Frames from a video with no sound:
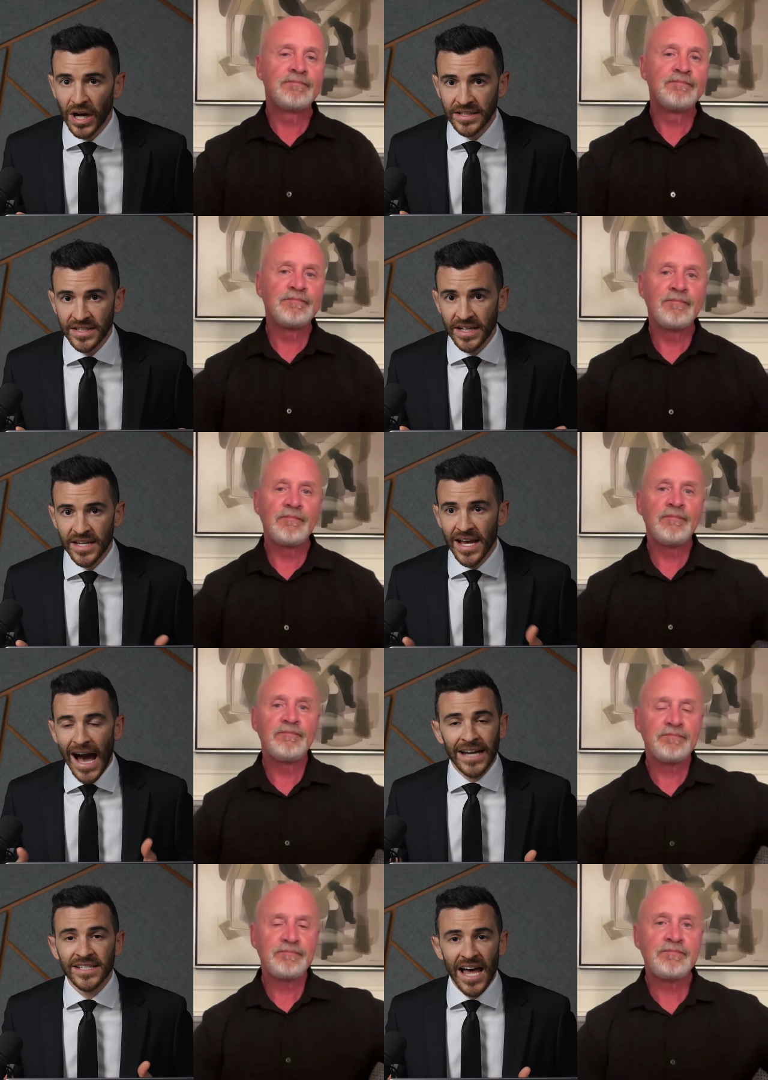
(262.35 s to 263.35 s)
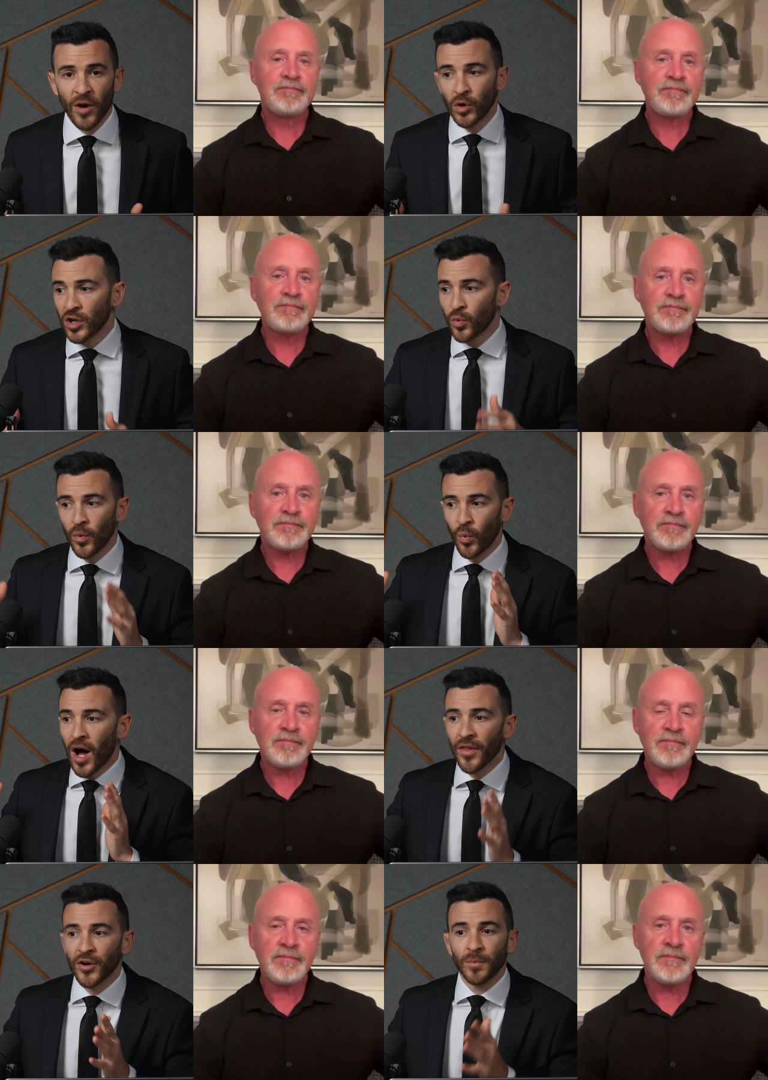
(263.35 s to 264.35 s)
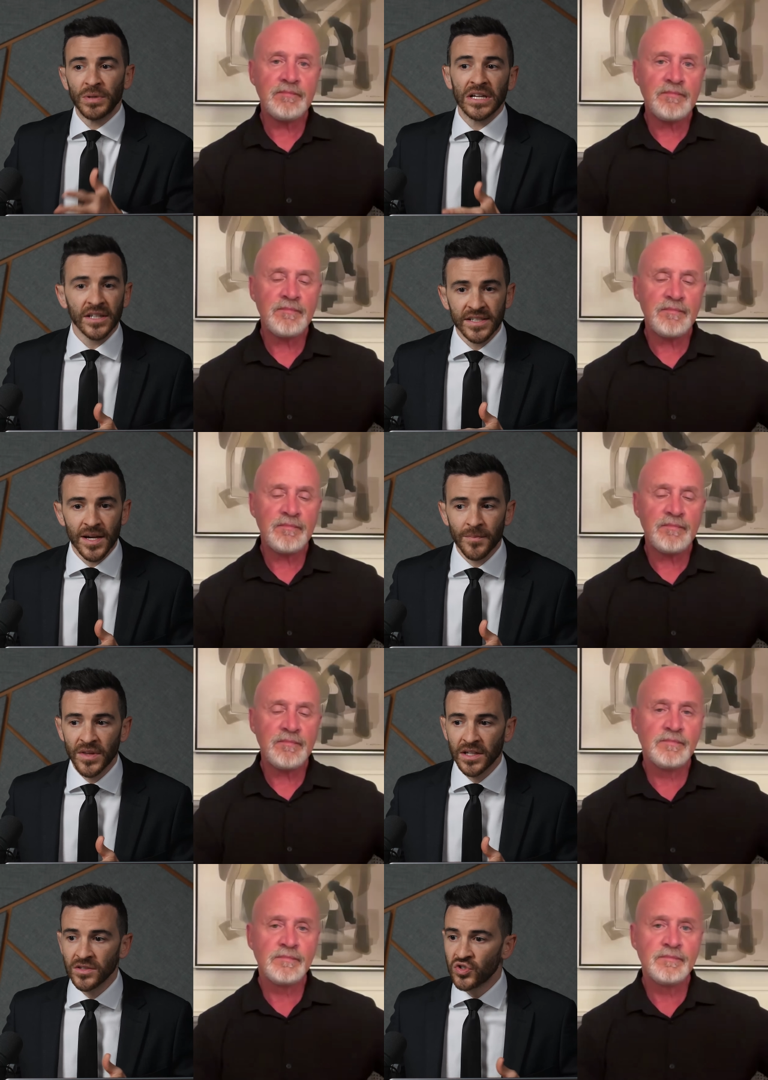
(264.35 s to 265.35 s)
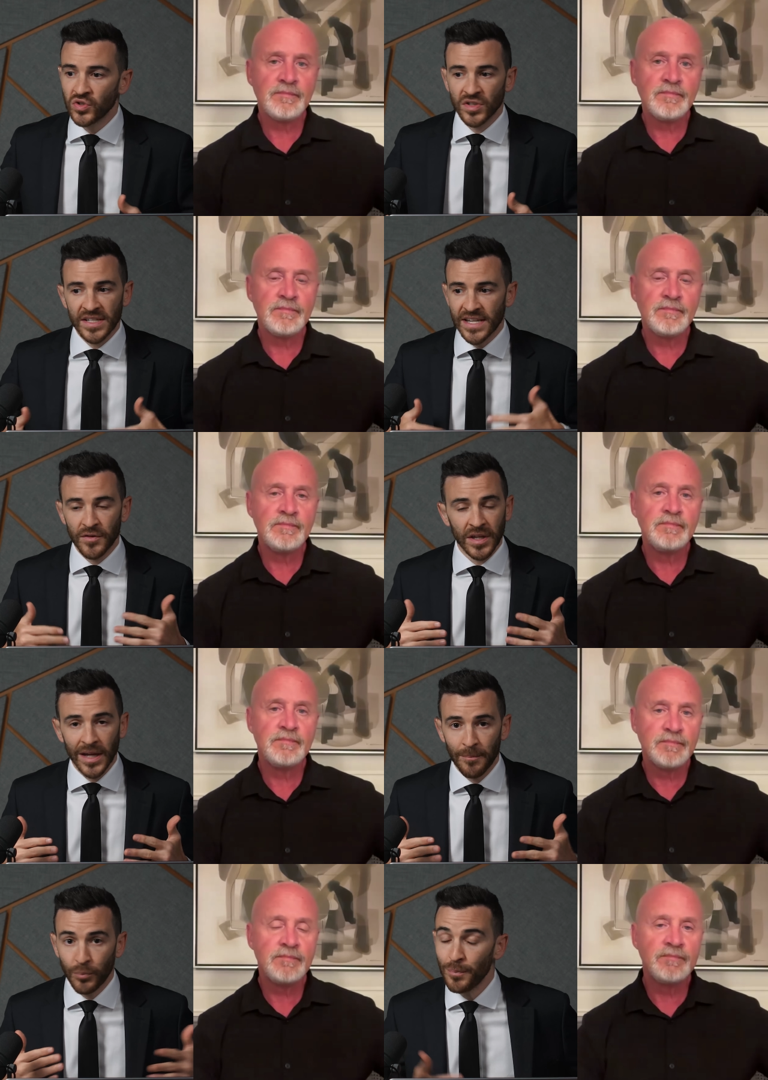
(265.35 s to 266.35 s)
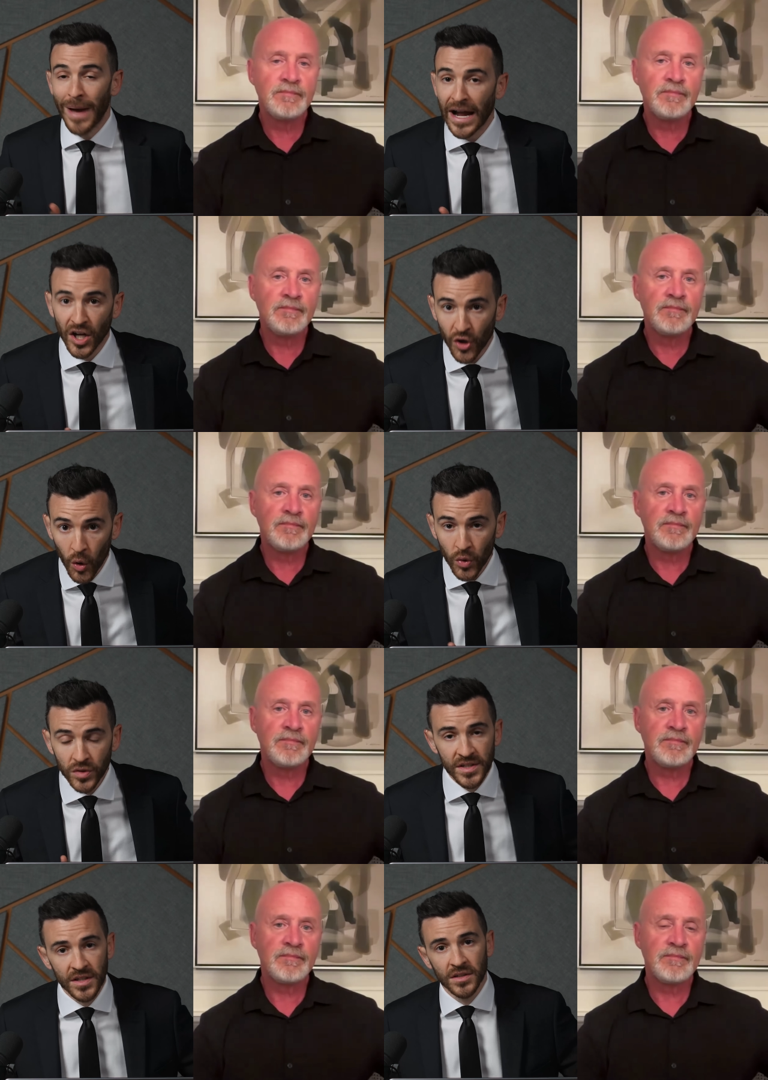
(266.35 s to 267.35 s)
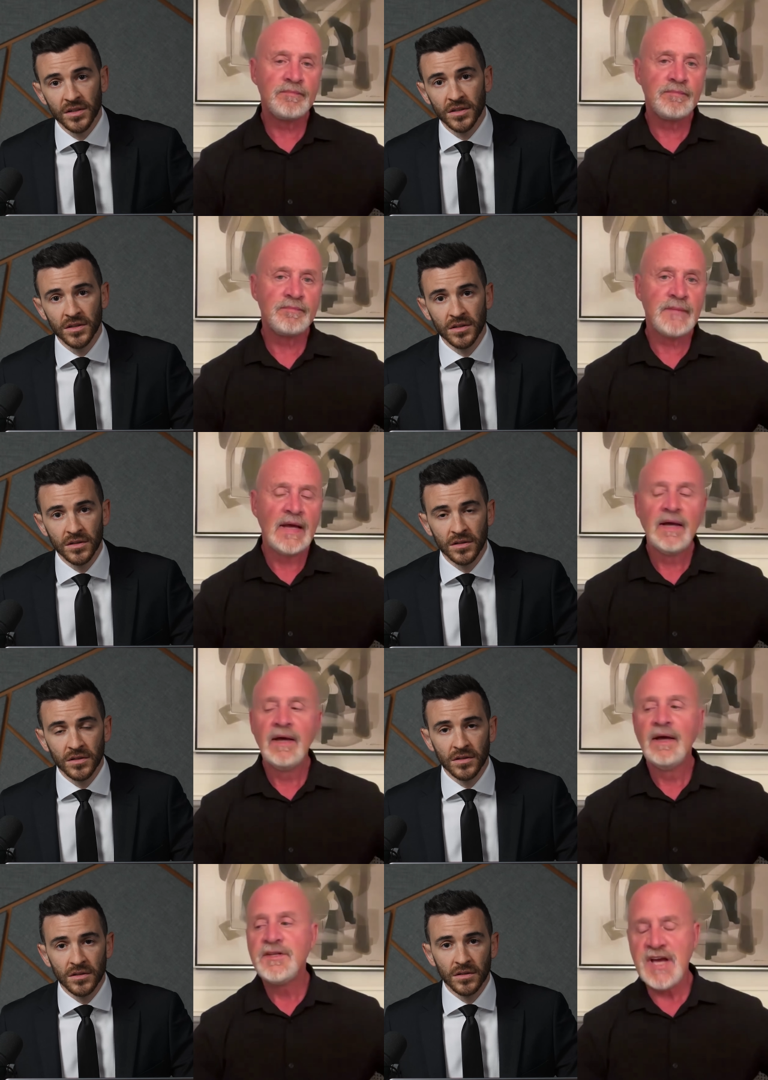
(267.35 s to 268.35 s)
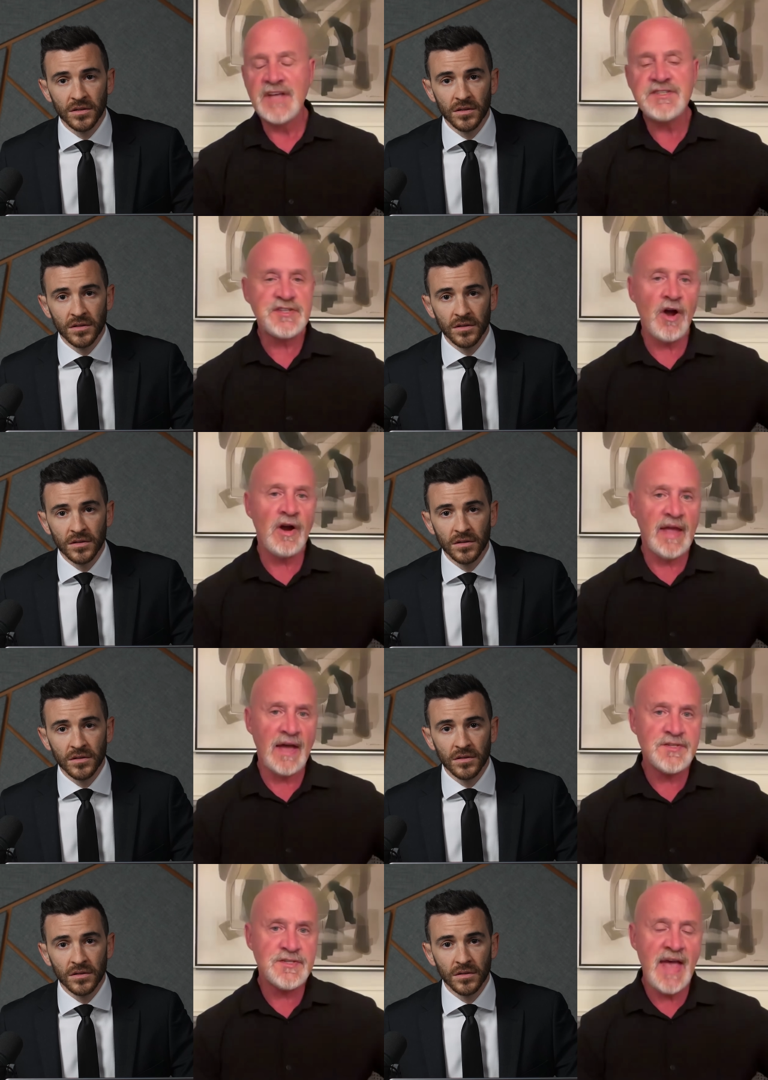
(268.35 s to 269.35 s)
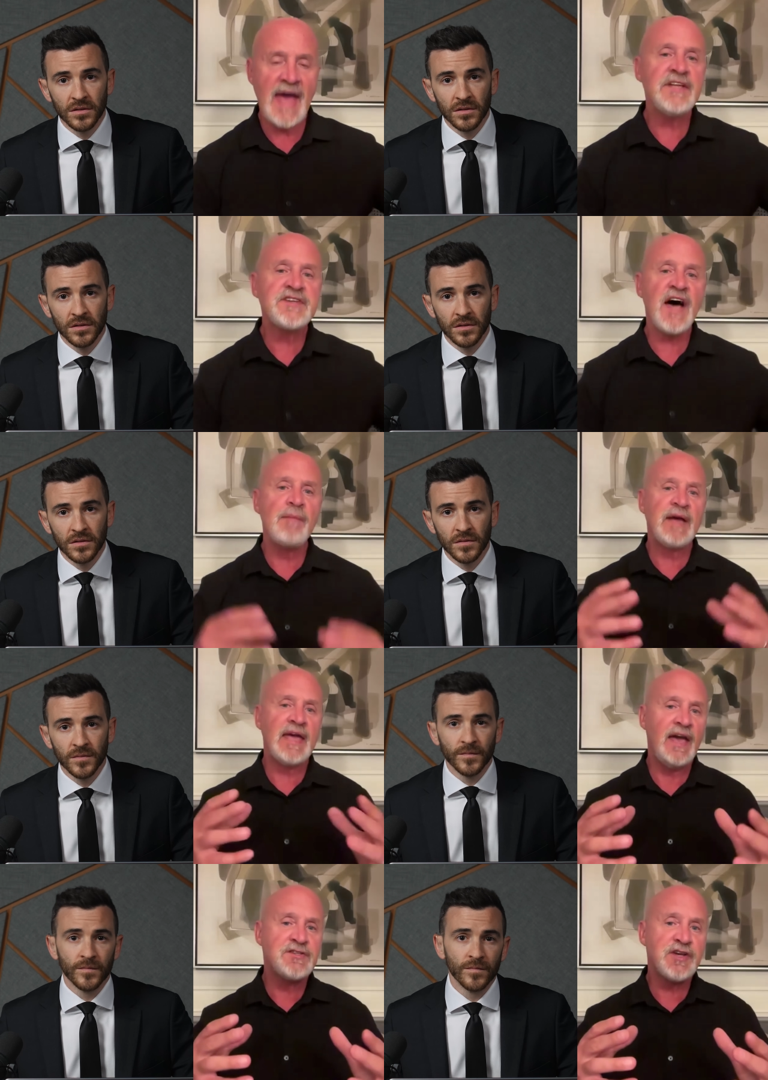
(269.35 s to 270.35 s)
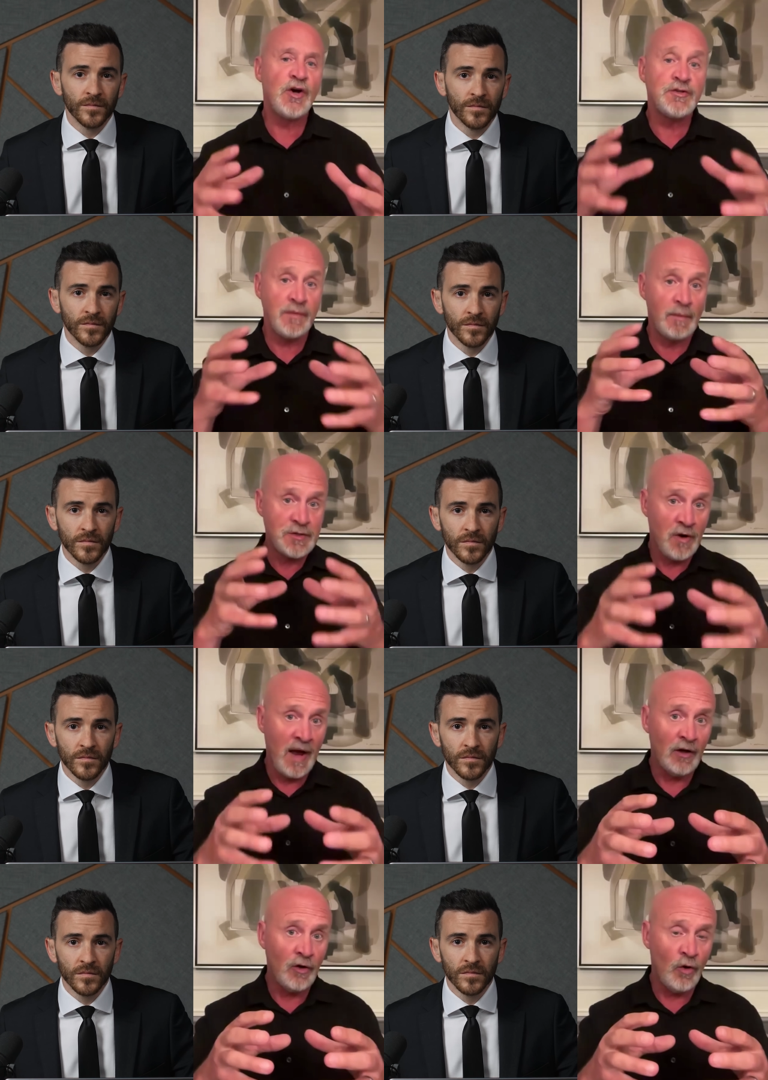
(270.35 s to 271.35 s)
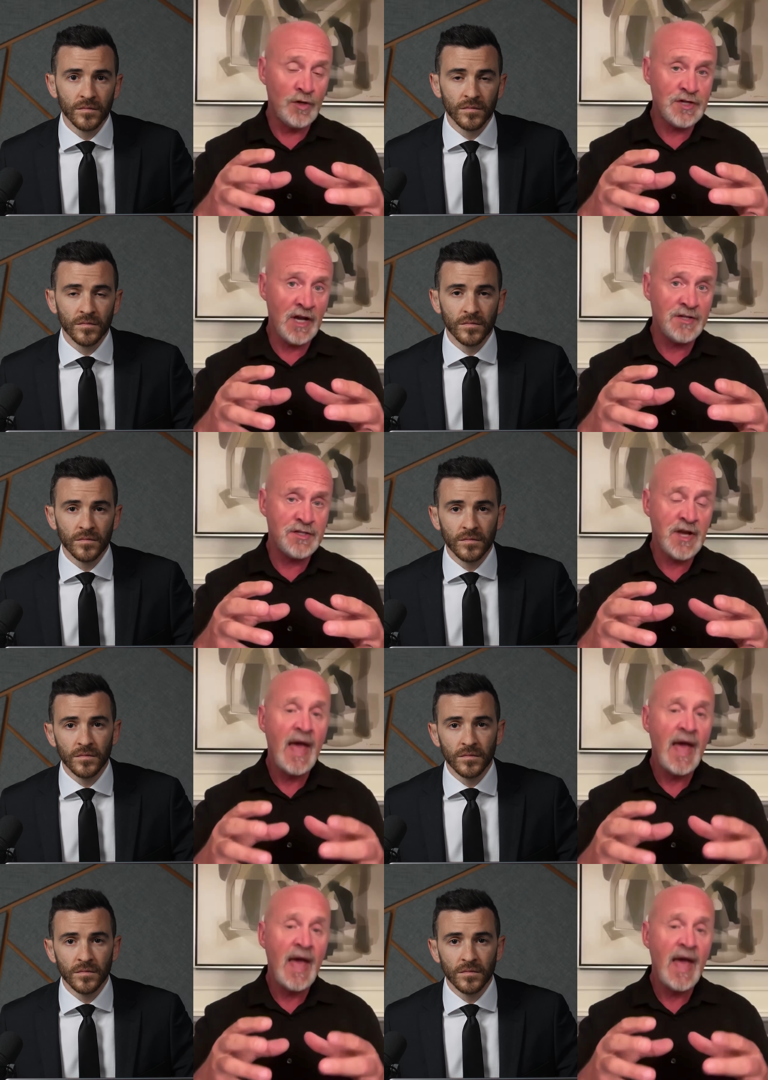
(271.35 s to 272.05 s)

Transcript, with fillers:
Speaker 1: process, how does that work? While they're appealing something, do, does everything get put back on hold?
Speaker 2: Chances are yes. Anytime a case goes from a trial court judge